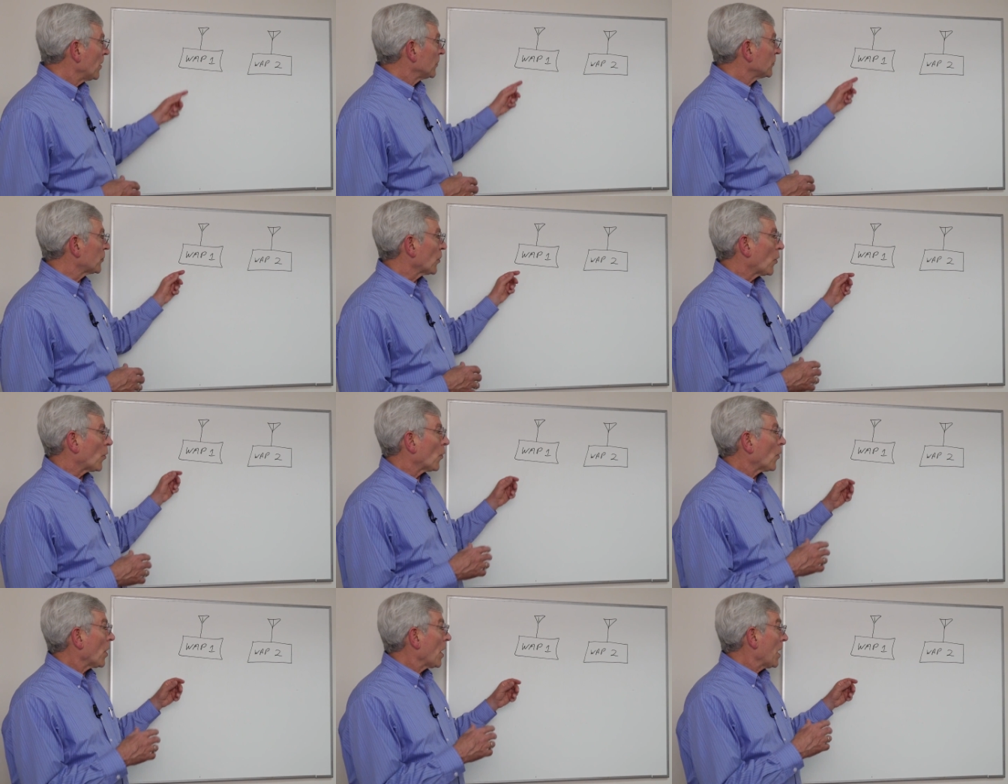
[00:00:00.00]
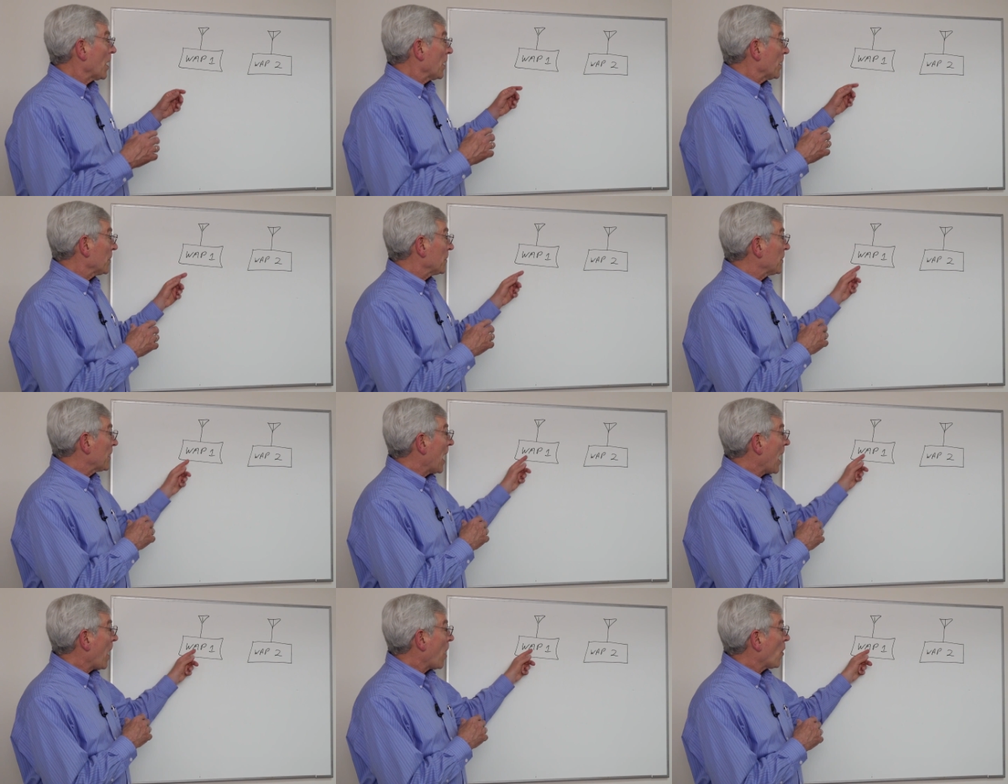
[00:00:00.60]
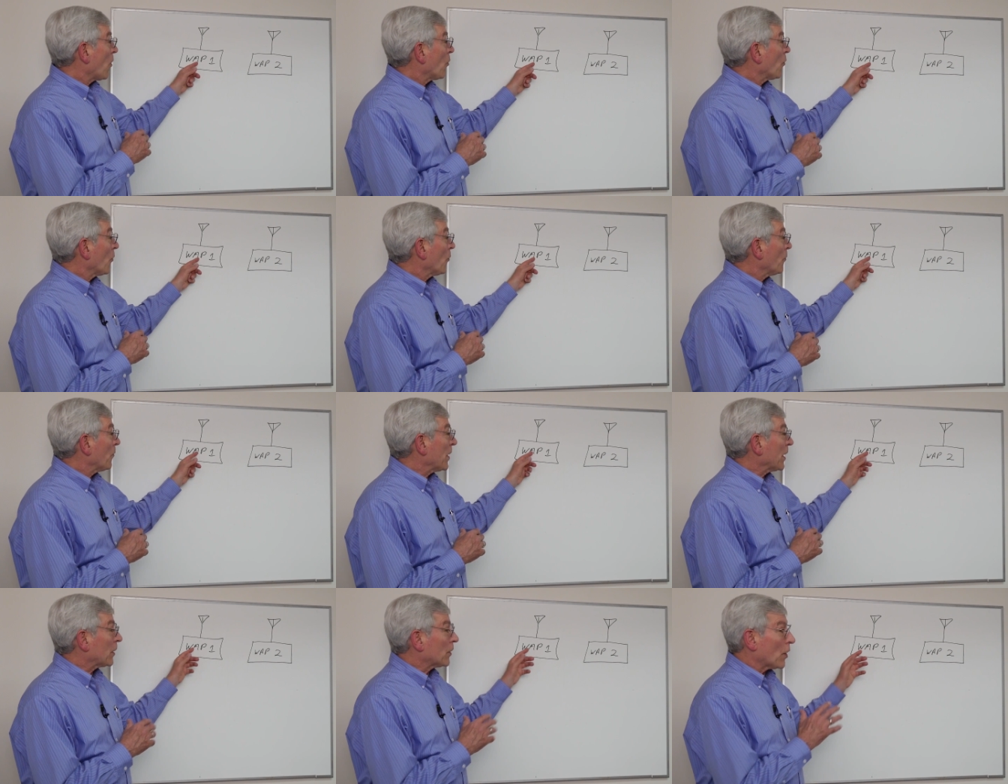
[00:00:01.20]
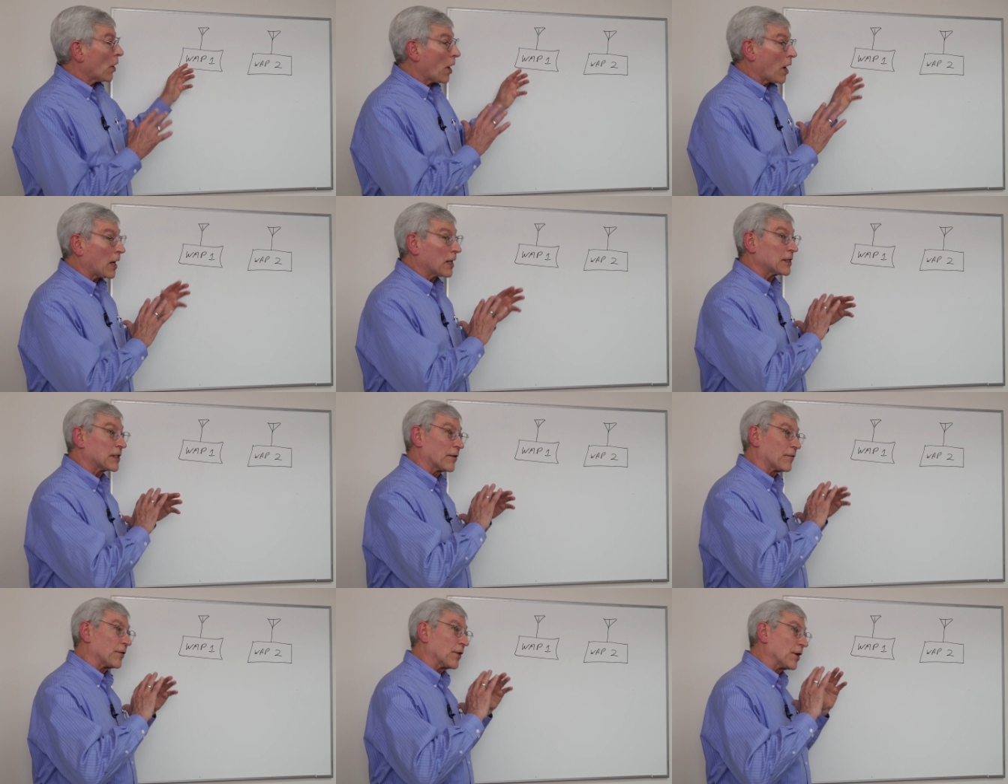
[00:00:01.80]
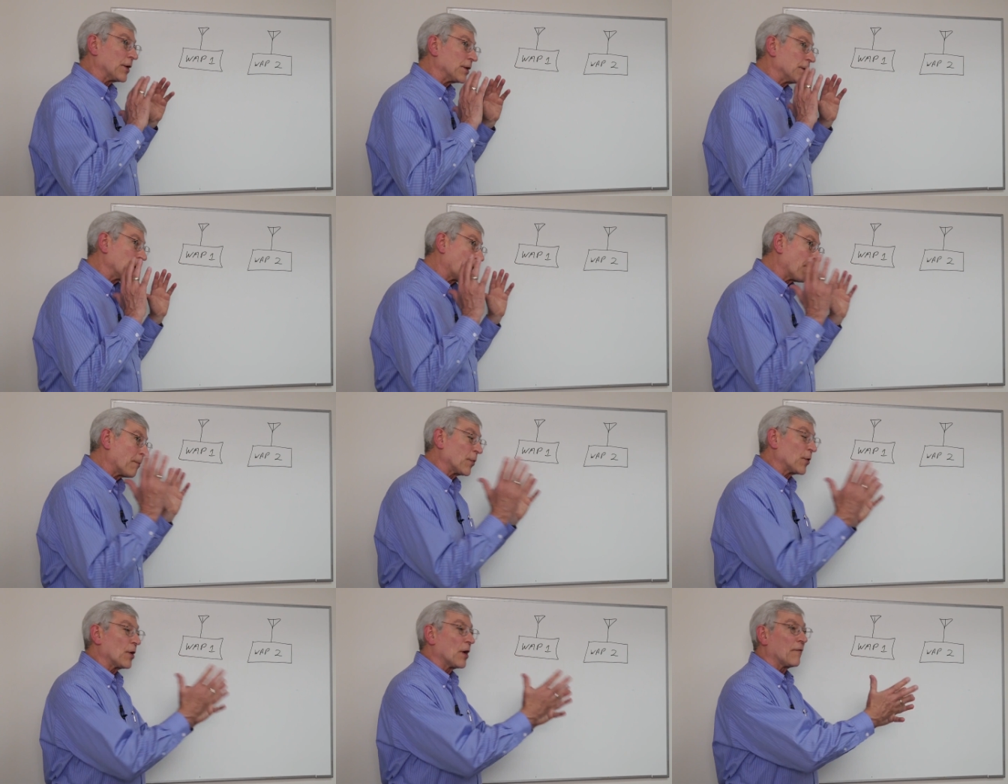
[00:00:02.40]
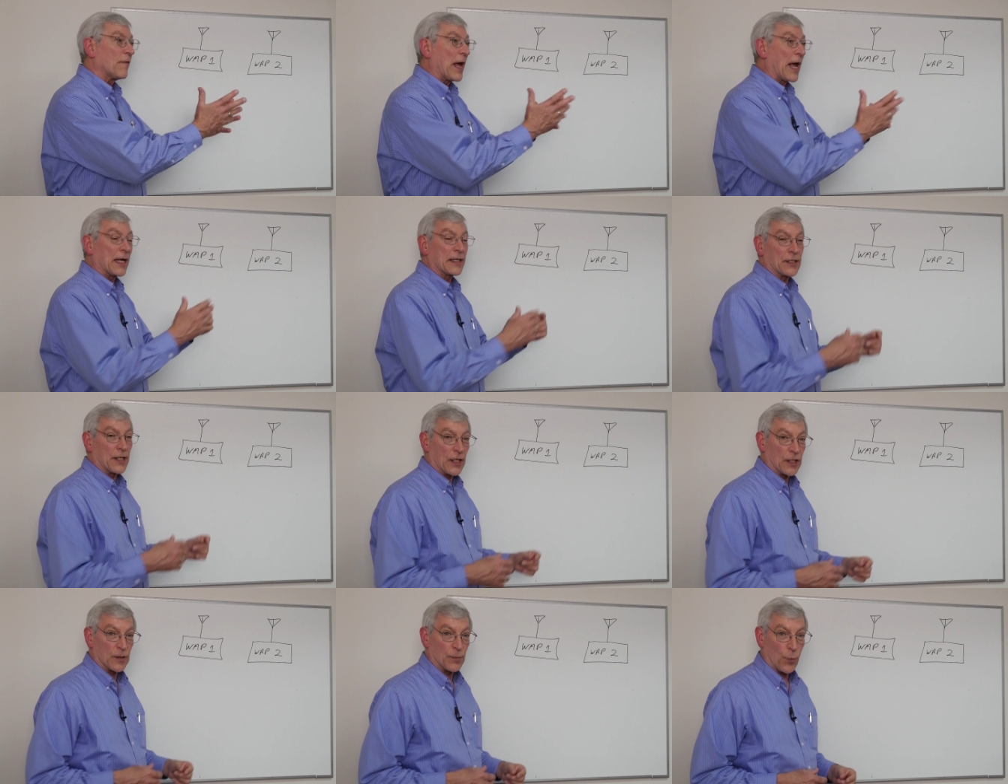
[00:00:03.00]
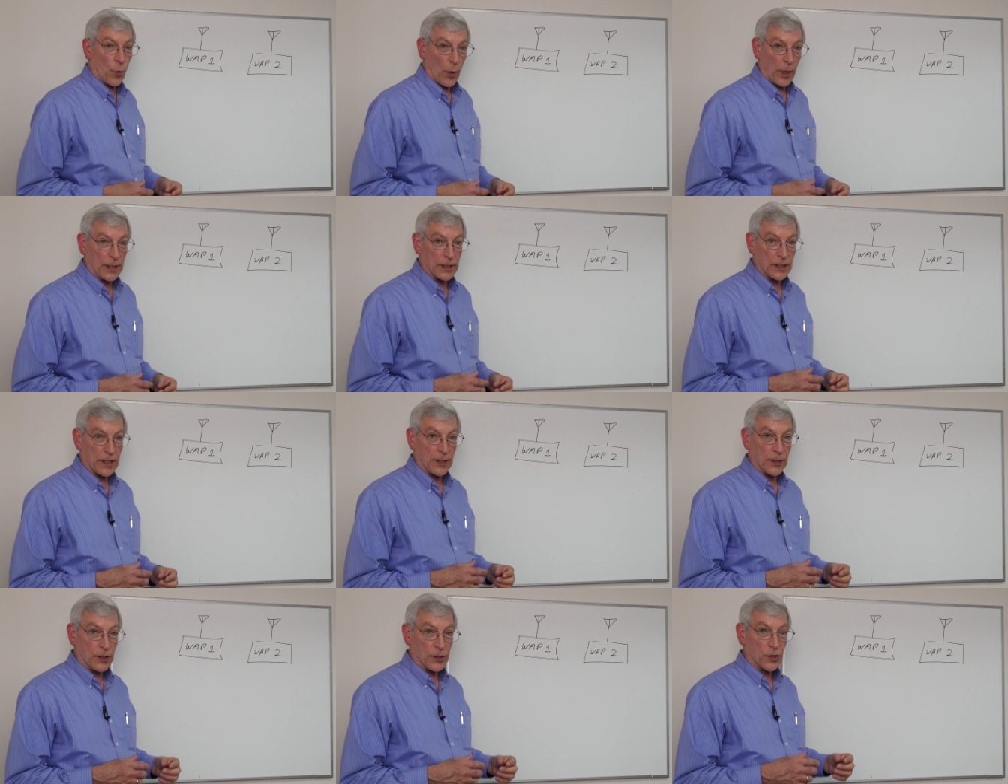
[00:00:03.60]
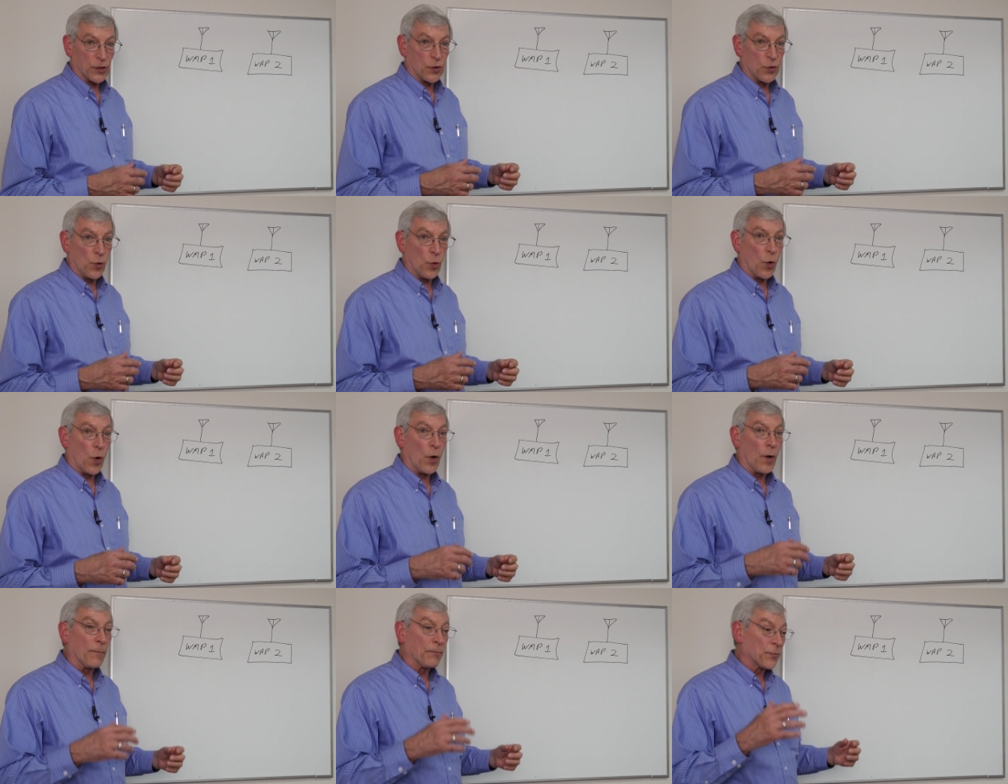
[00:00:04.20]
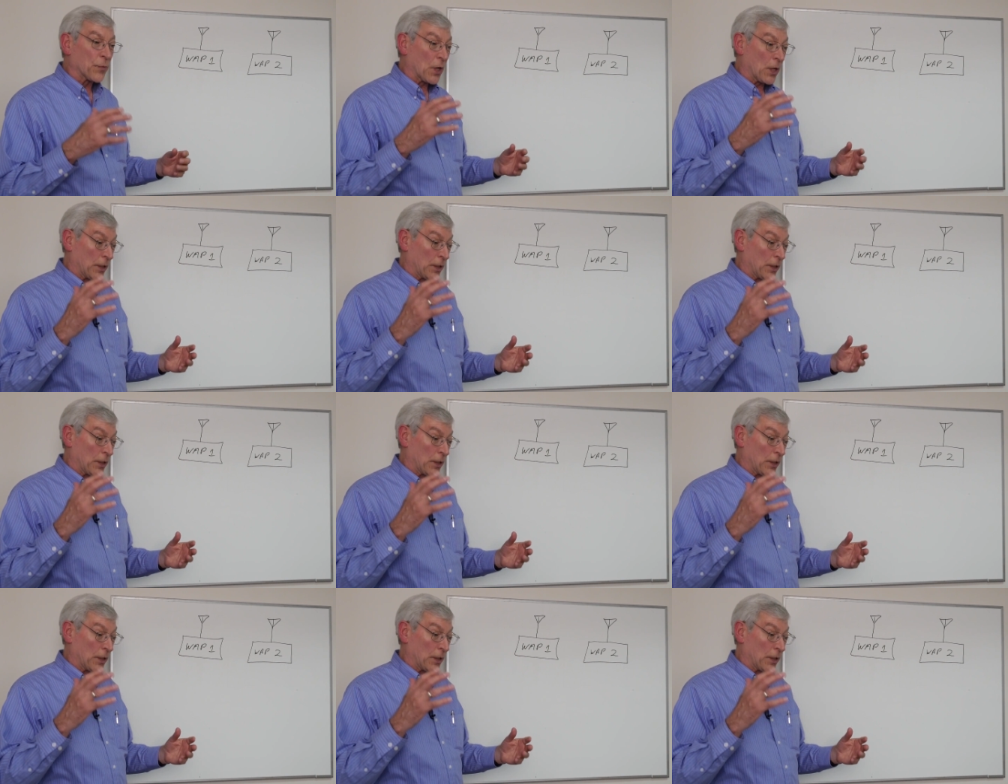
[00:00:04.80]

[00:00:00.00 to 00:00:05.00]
So now, because of the number of access points in the school,